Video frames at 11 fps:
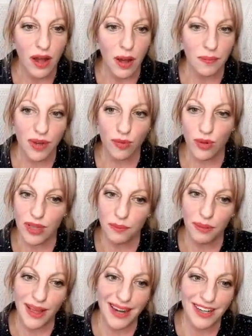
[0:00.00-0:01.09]
your
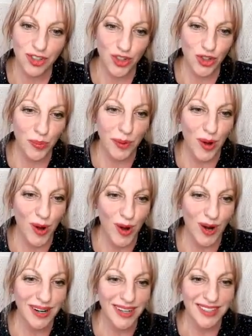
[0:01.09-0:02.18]
ruling planet
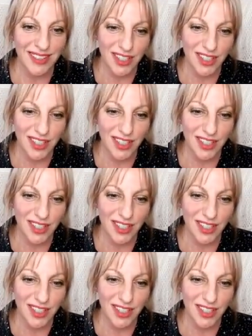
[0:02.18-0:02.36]
Jupiter,